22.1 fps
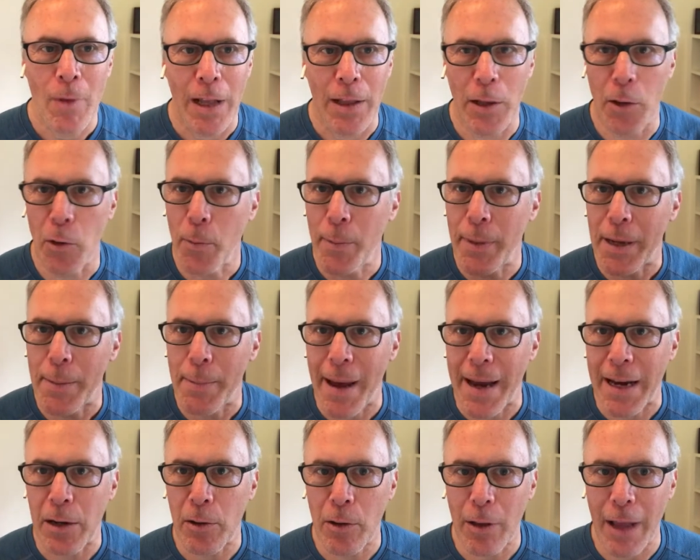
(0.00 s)
a little bit
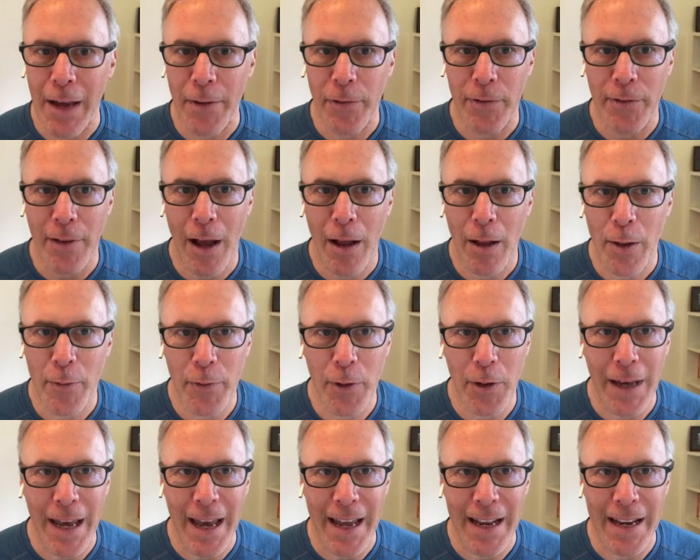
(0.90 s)
about your lifestyle if
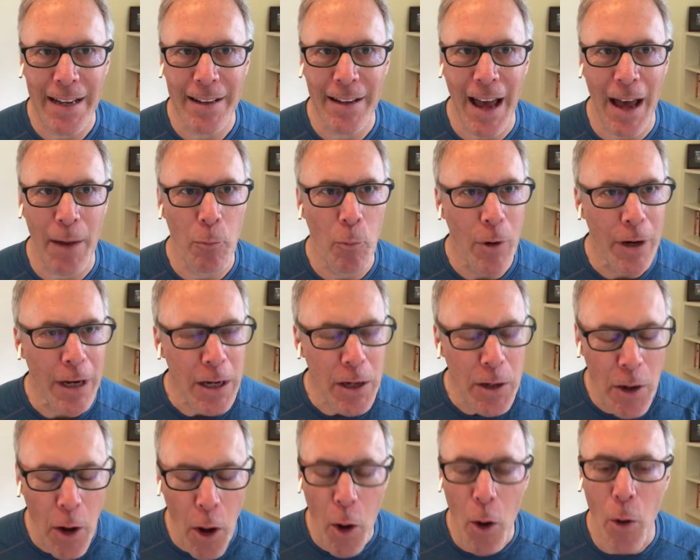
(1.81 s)
you can, and I
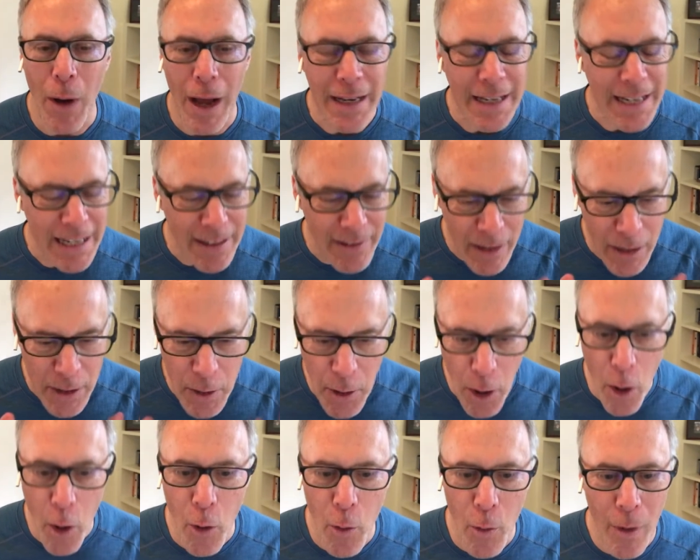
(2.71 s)
need to
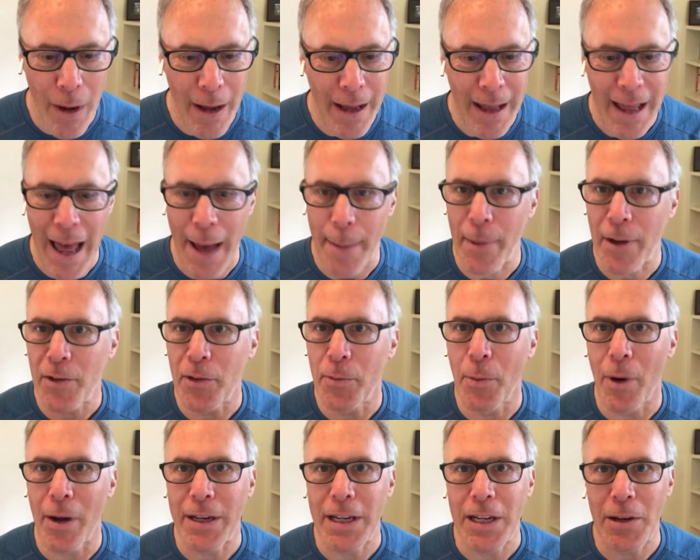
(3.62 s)
know how much
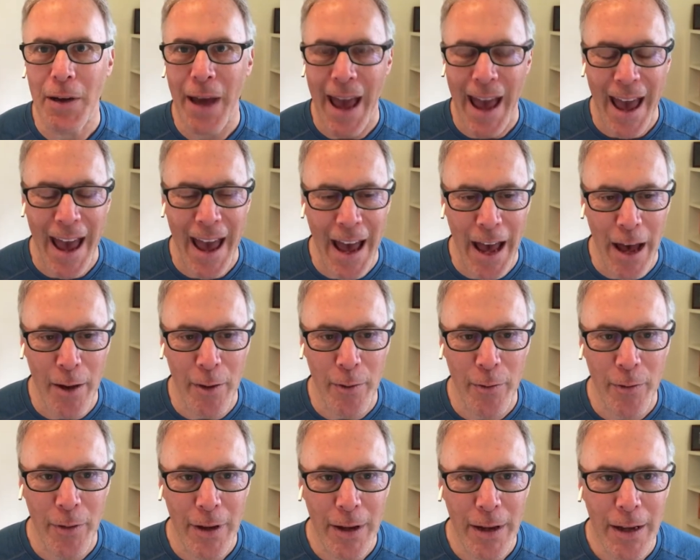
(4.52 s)
money you
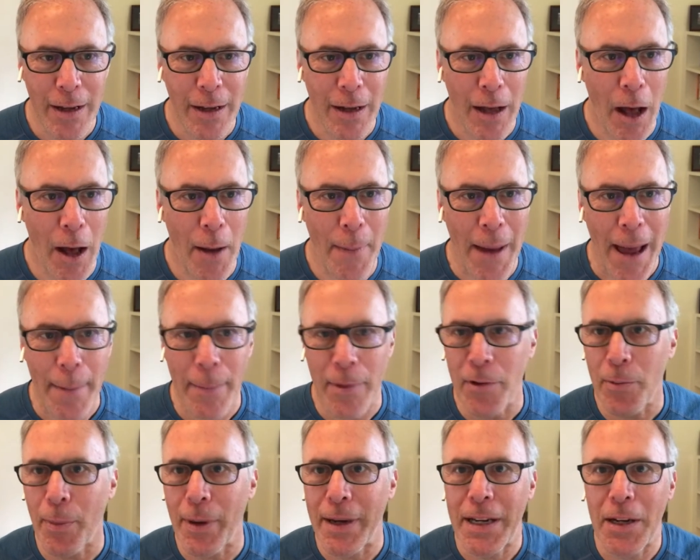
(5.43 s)
have, how
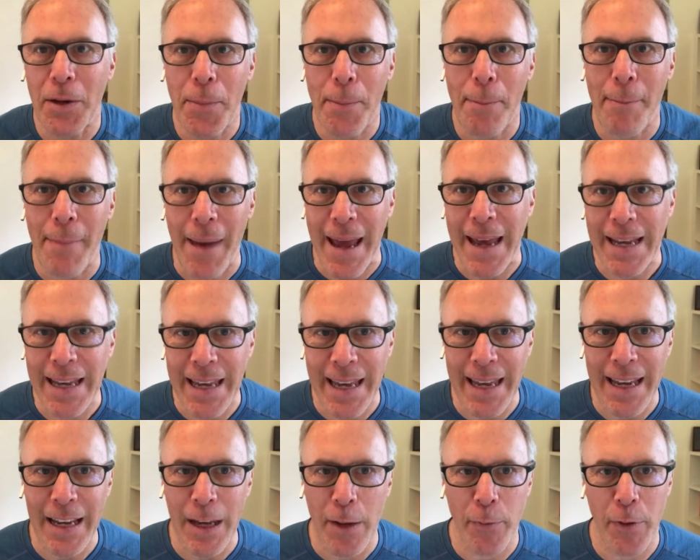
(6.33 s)
much money you're
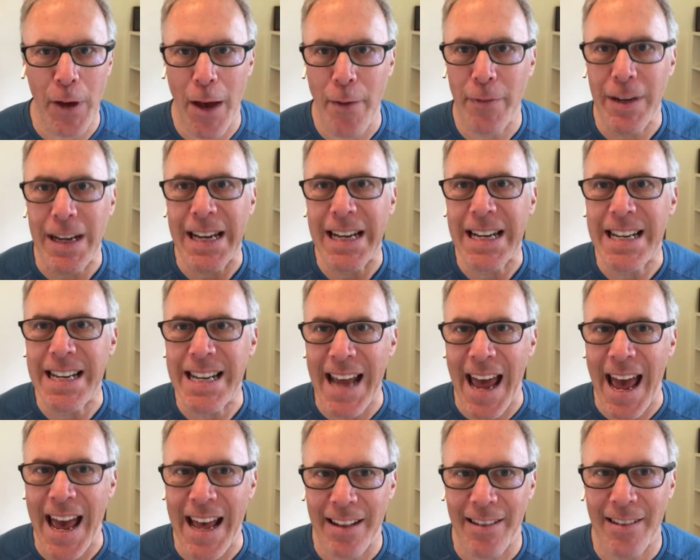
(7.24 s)
making, if you have any
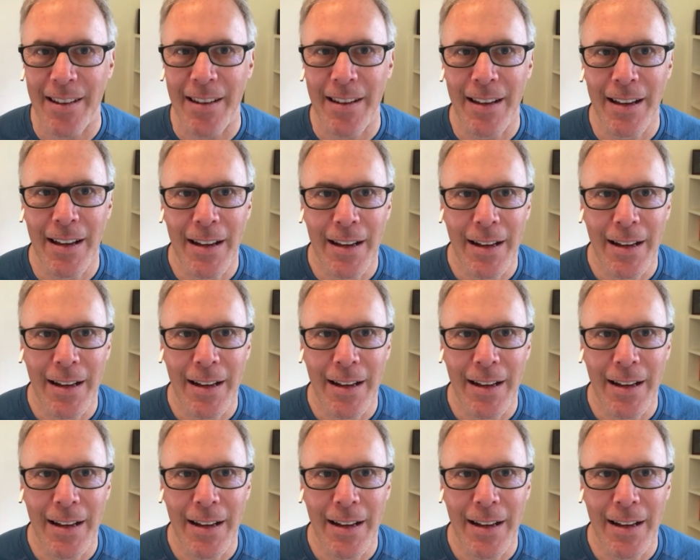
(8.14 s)
debt.